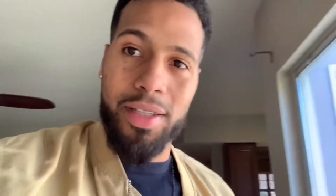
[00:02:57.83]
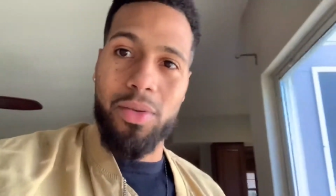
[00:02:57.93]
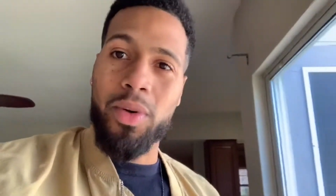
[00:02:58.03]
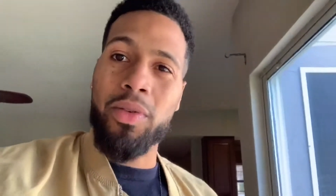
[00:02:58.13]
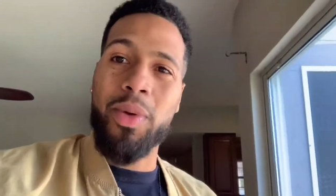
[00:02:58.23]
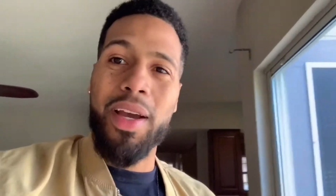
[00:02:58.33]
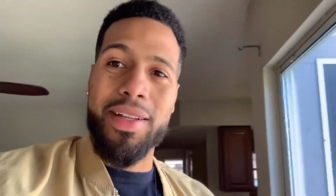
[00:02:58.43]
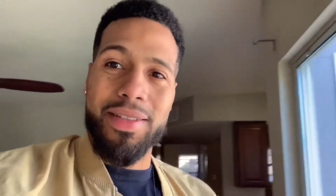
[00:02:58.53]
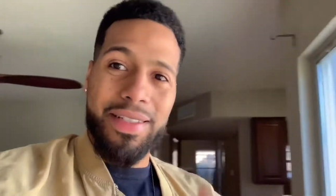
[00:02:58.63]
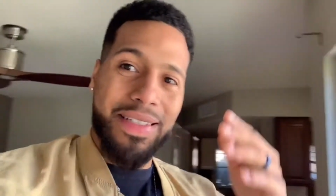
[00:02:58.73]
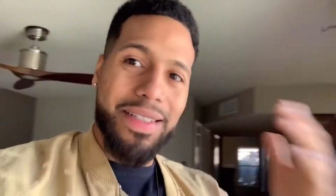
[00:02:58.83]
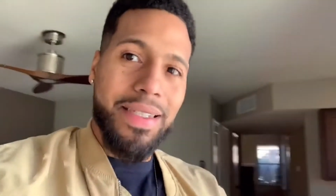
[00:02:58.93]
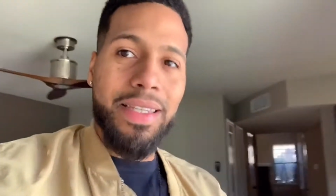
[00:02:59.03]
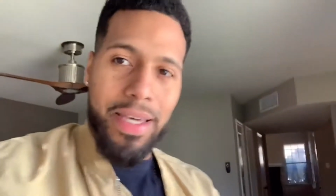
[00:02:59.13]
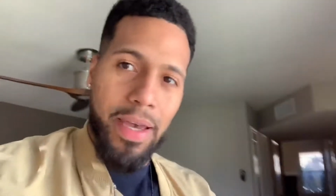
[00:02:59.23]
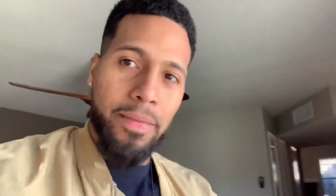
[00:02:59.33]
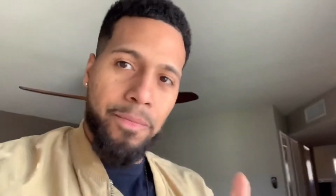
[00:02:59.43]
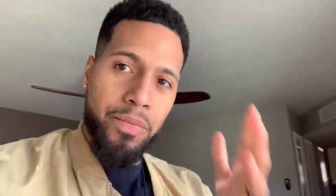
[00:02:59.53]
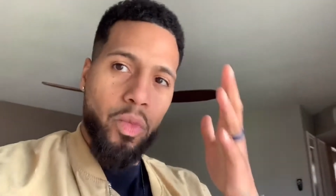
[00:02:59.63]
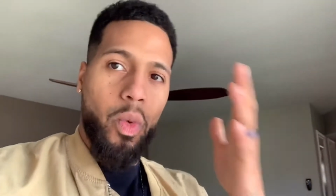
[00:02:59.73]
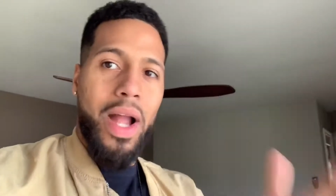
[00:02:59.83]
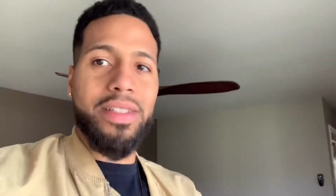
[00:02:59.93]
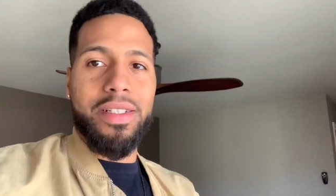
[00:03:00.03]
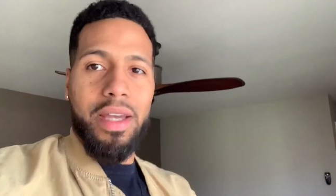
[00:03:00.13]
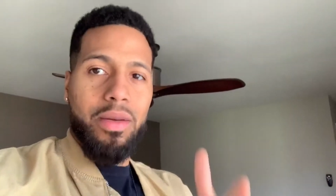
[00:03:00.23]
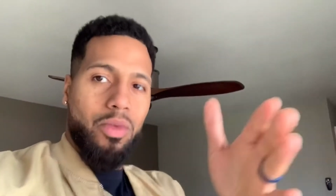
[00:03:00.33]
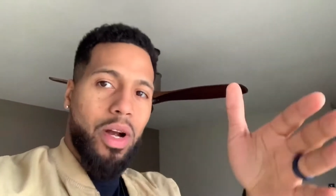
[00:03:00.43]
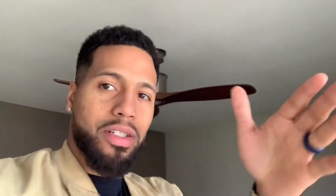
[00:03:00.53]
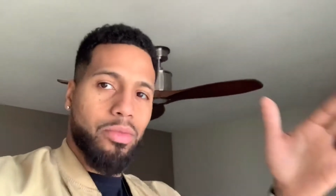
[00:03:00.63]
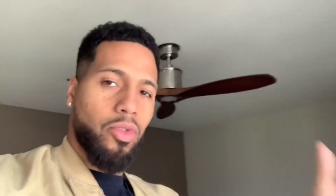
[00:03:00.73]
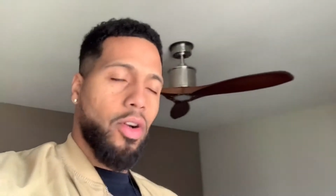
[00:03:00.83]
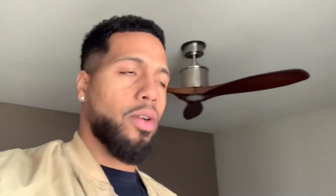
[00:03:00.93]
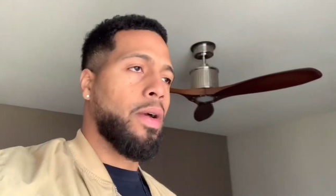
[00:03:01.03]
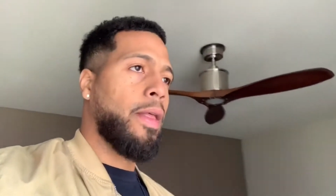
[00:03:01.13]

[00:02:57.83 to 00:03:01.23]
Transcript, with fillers: What if we got to see that, watch that, and watch him grow,